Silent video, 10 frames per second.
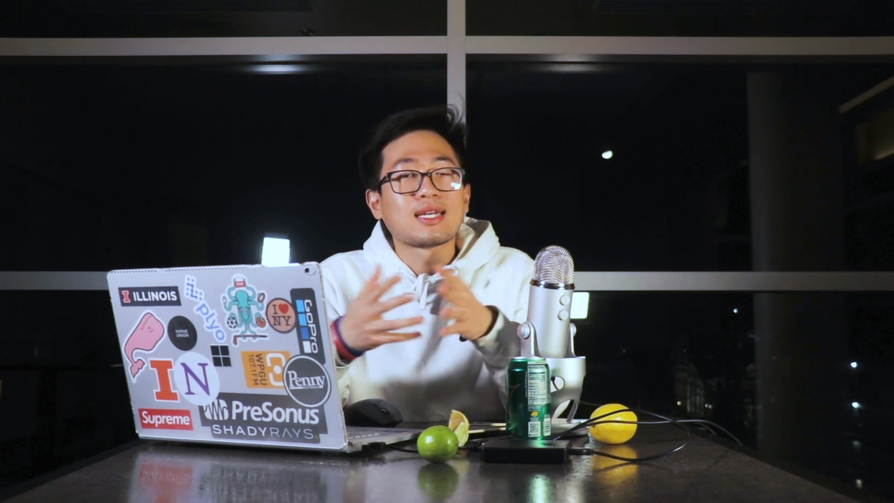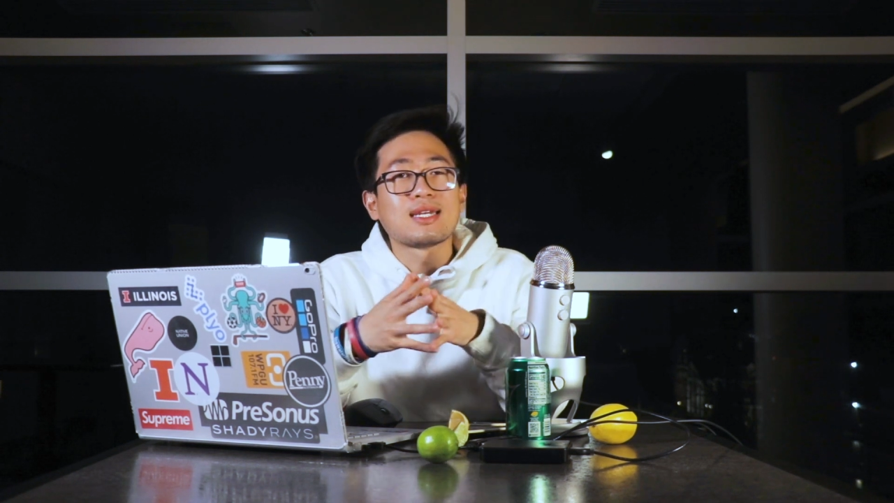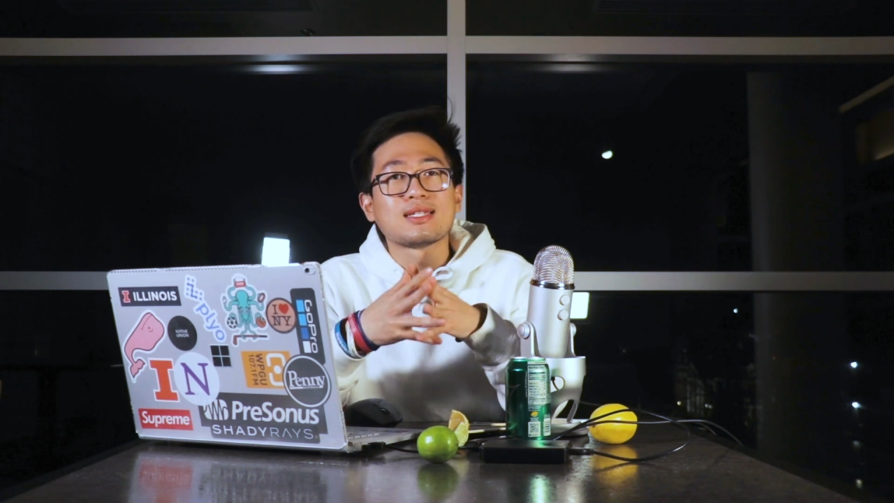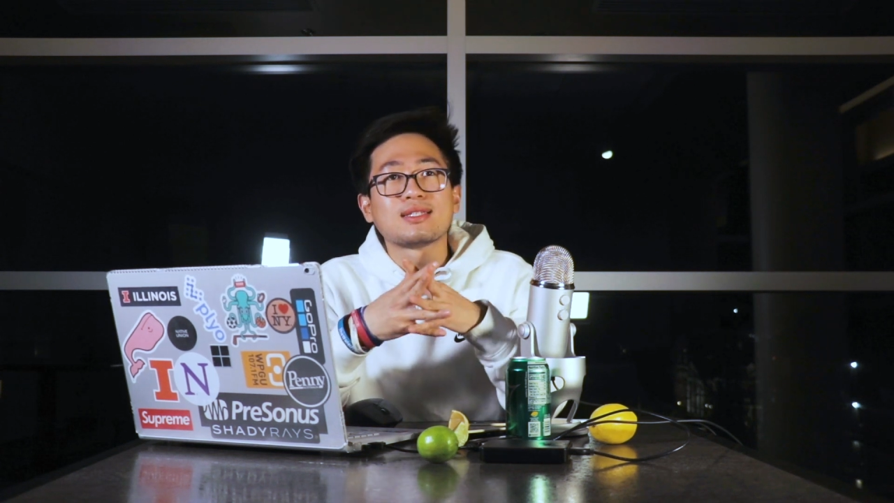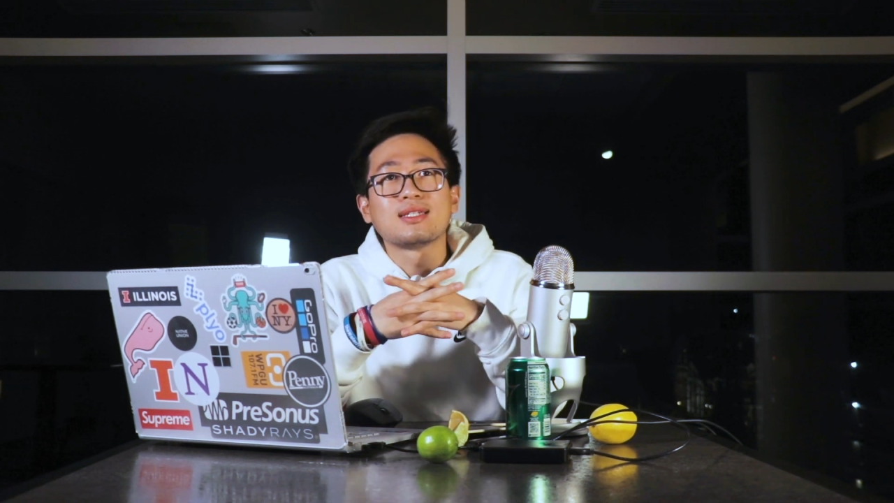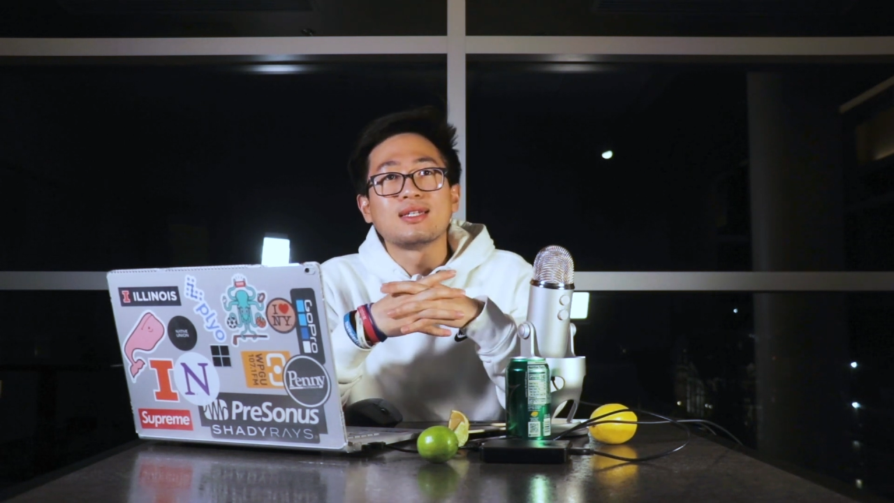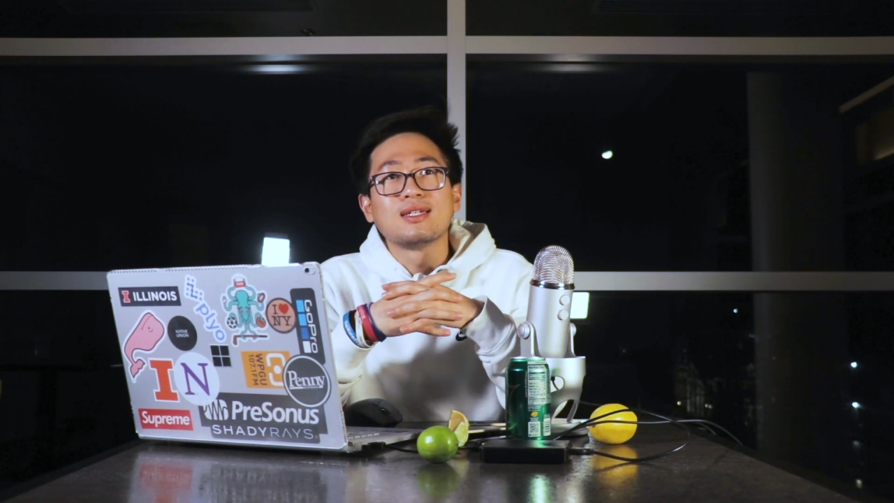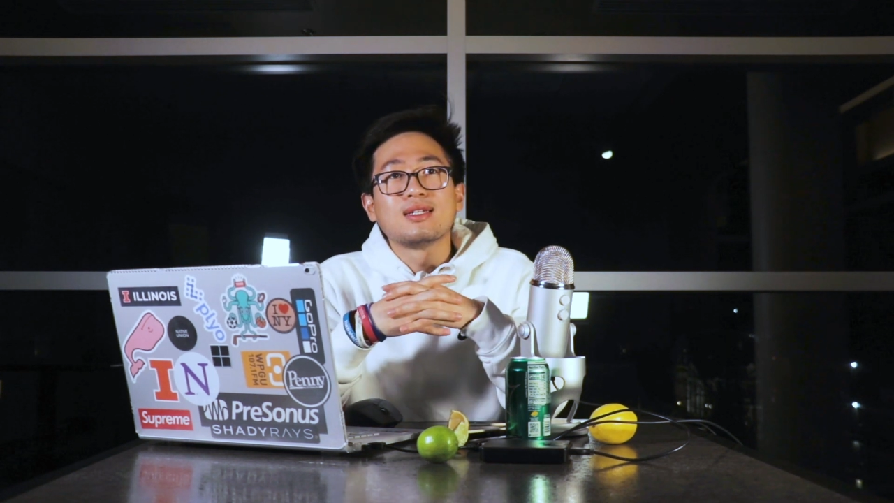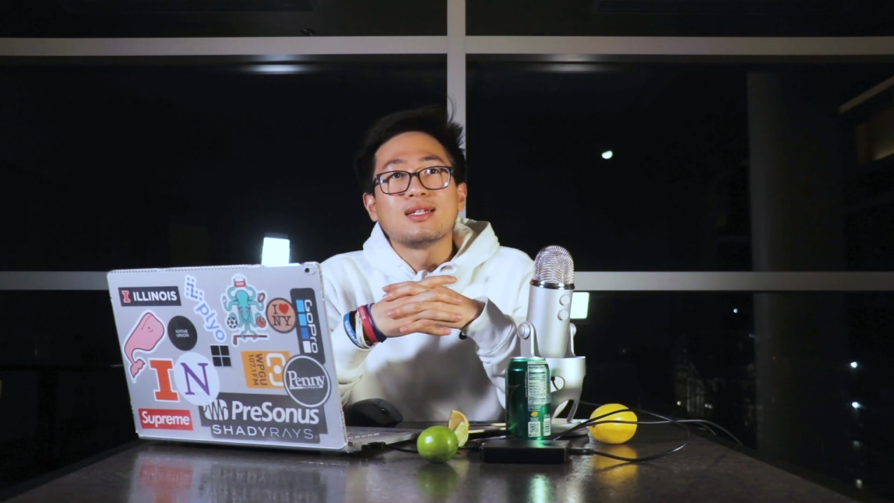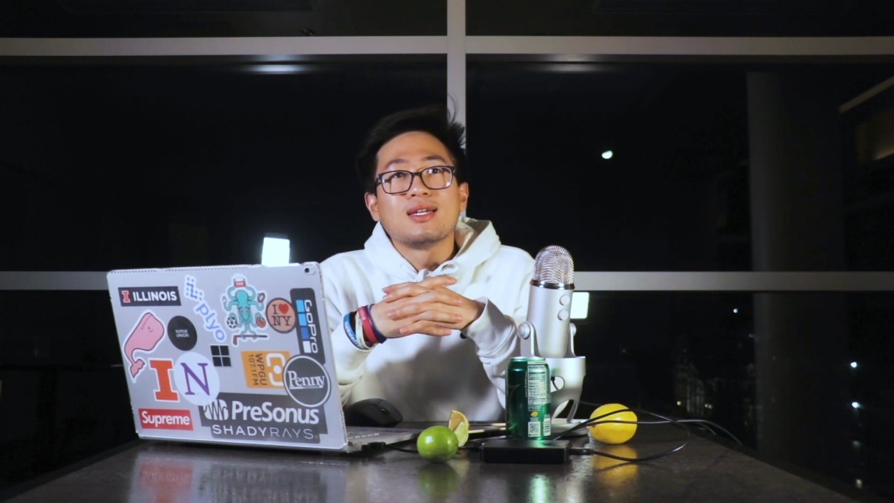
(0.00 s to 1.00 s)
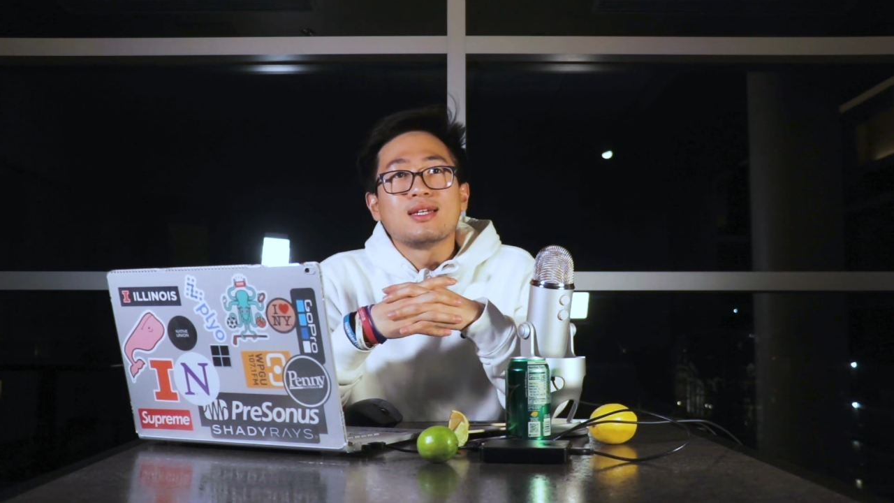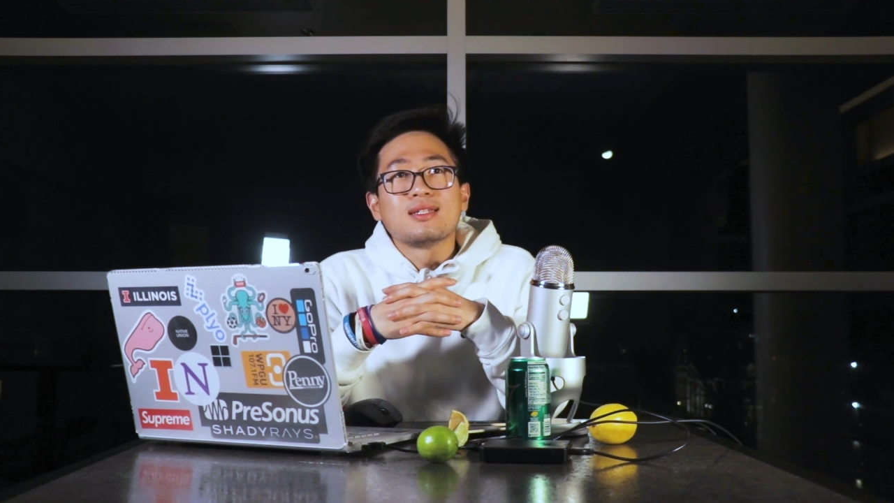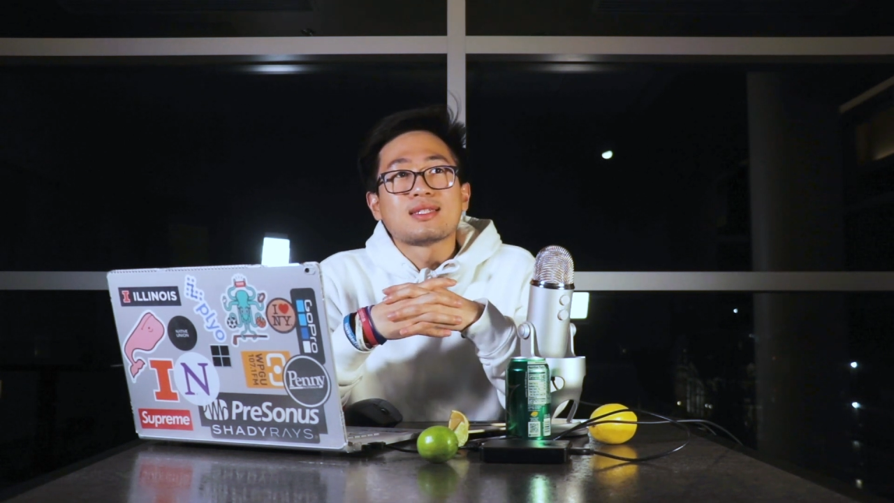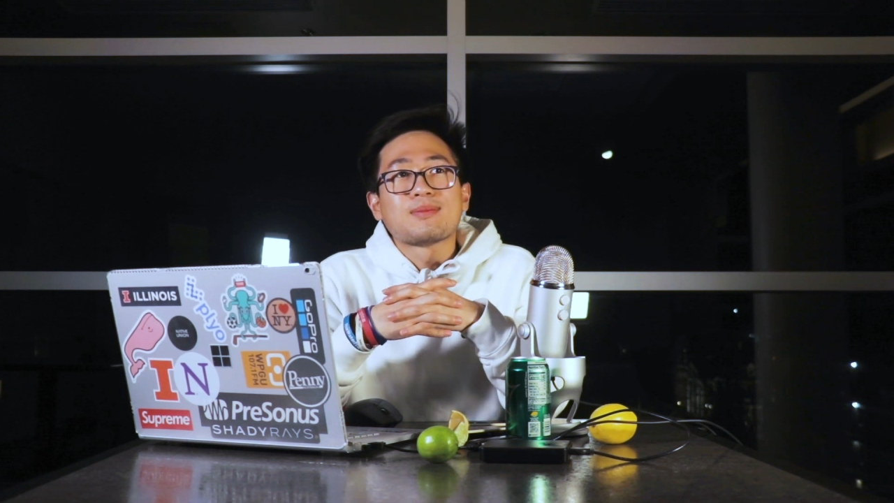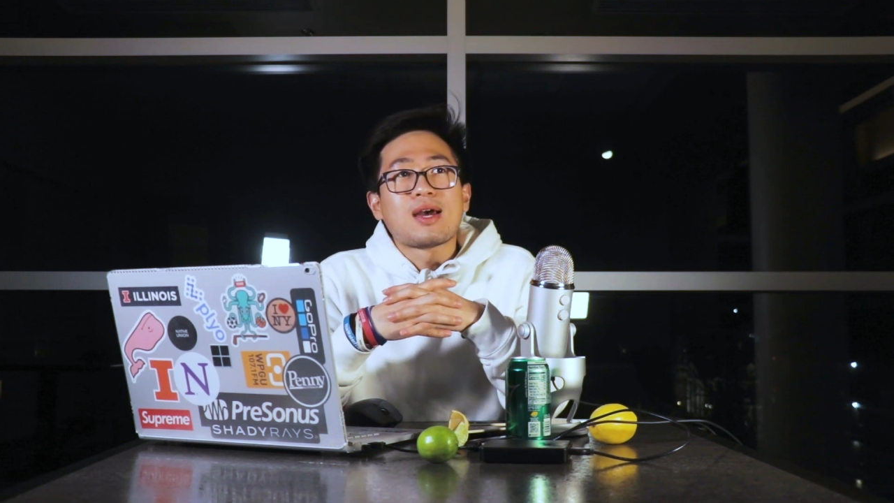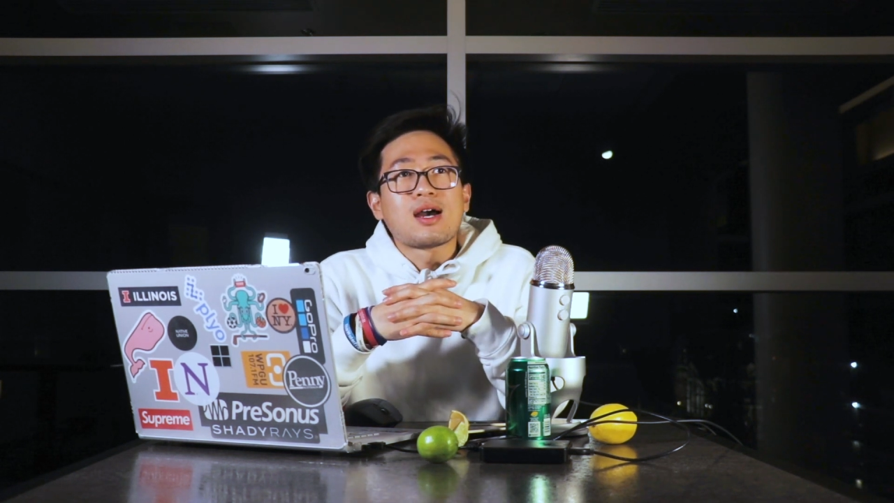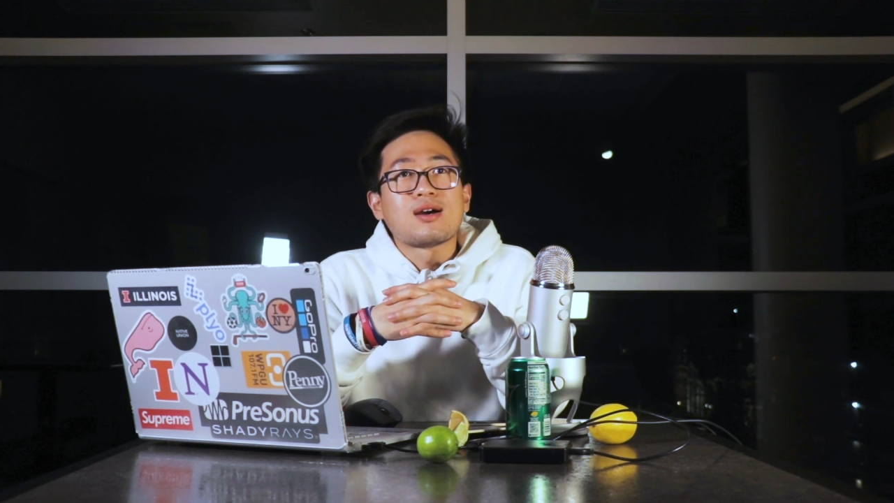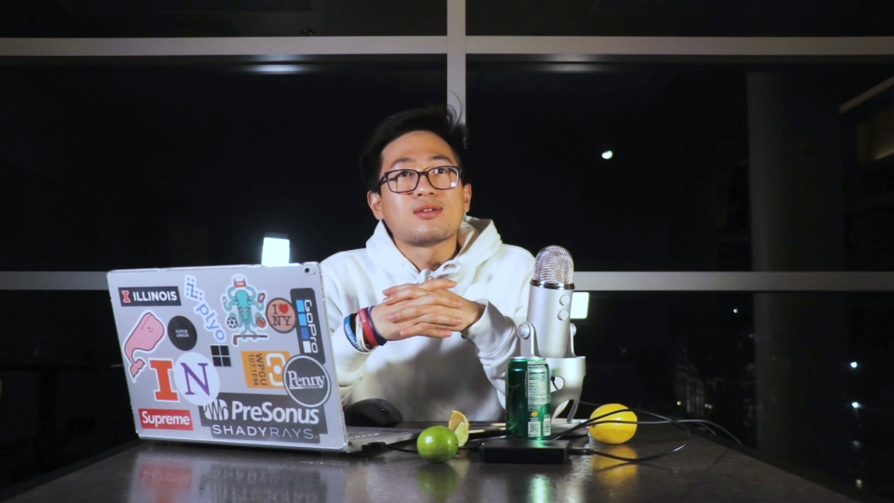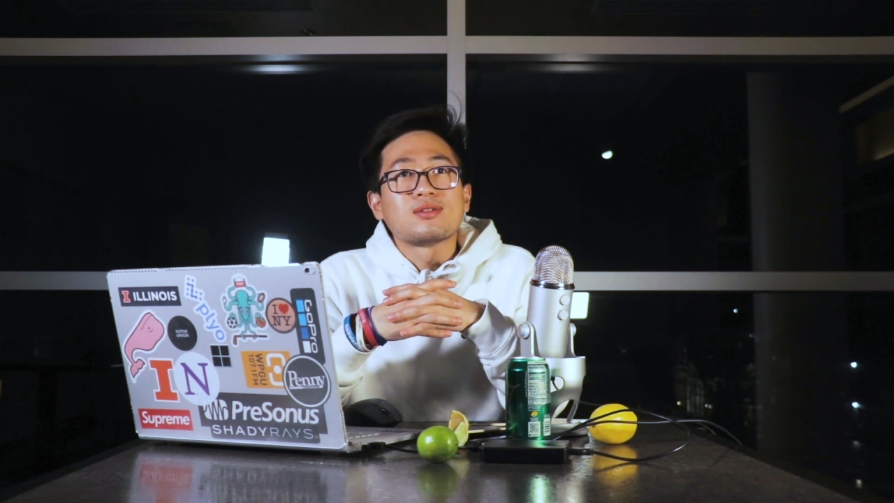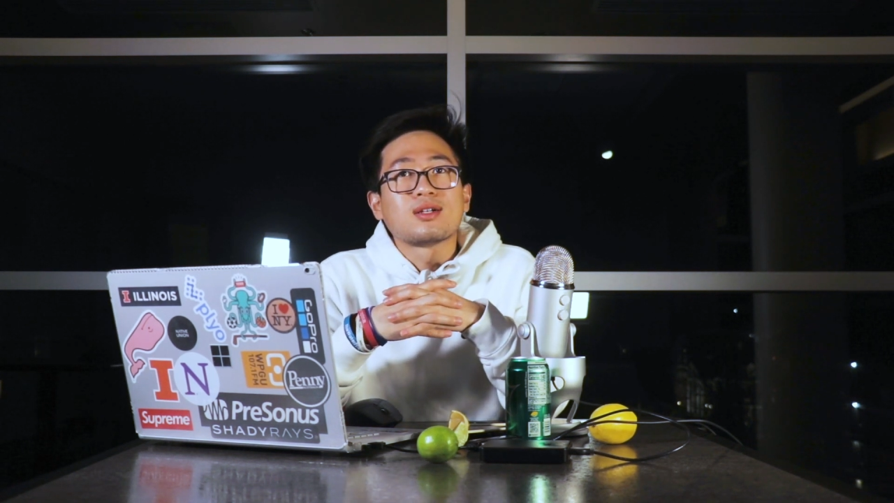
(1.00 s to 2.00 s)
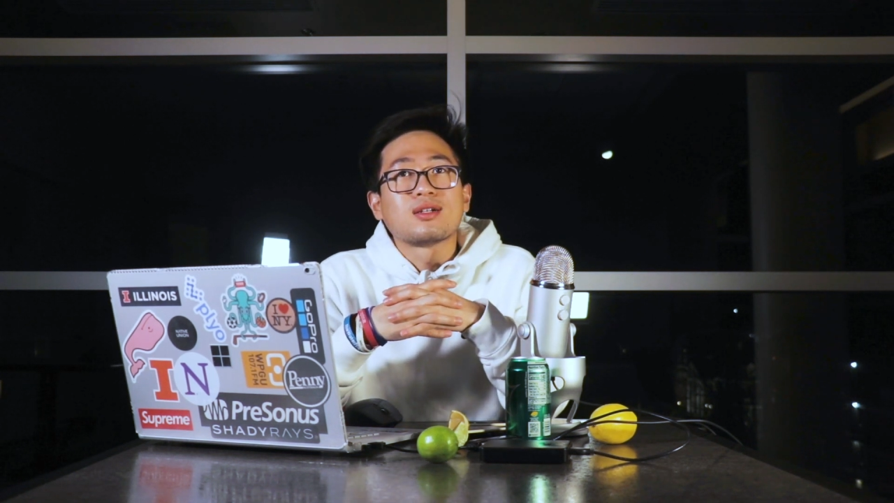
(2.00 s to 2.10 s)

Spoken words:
and it's about,